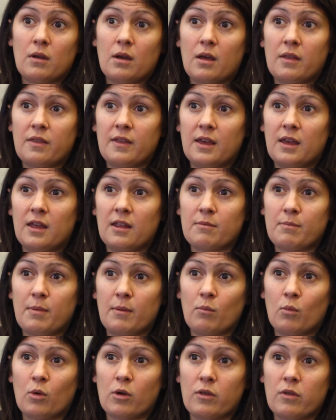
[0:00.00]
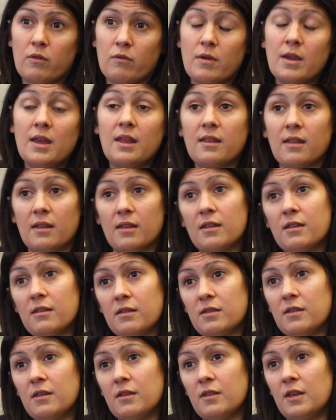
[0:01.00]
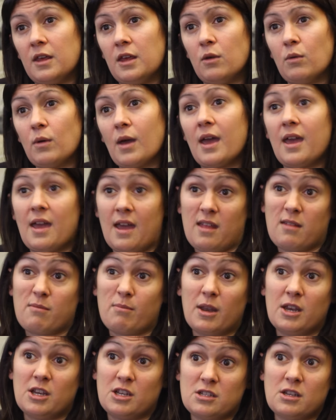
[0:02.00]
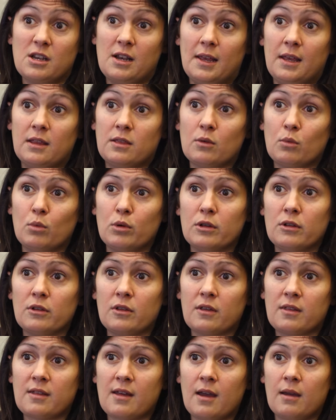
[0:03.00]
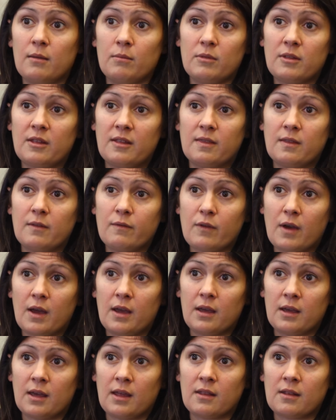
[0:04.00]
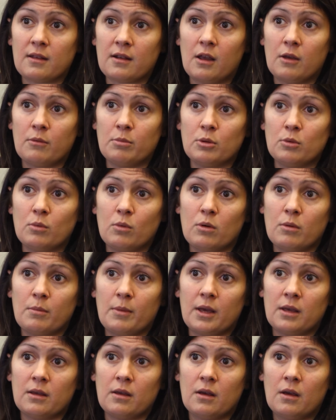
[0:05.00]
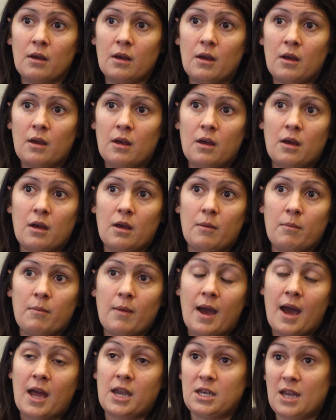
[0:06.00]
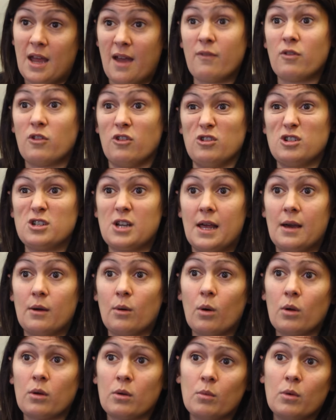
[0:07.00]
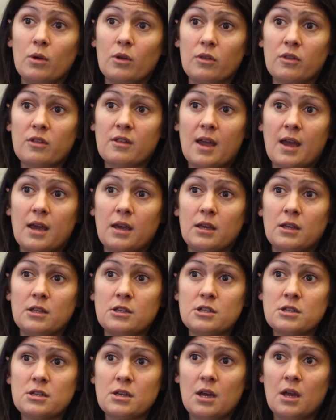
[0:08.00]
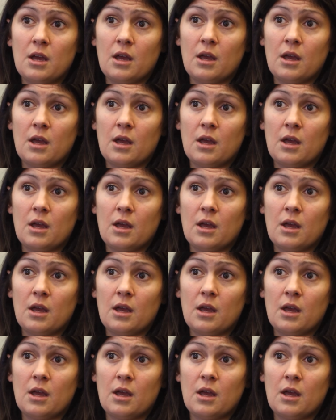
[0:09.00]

I think it's been one of the reasons that the UK has managed to lead the world at times in the fight against global warming, and have such clout on a world stage.